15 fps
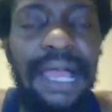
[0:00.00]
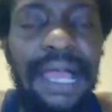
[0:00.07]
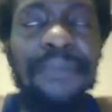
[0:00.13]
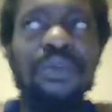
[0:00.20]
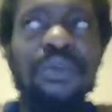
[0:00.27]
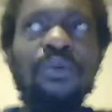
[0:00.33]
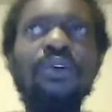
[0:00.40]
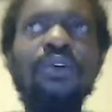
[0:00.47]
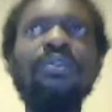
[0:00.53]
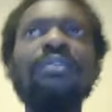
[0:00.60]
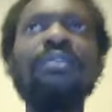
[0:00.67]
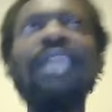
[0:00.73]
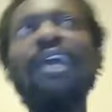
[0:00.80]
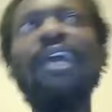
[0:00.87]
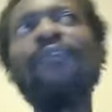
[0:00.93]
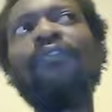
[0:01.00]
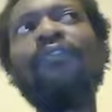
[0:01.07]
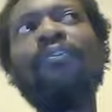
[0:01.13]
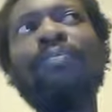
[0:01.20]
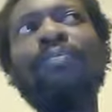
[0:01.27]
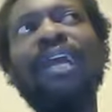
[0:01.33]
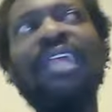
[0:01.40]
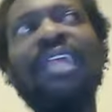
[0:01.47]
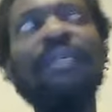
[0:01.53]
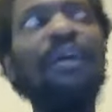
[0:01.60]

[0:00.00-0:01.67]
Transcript: I've been woke now for probably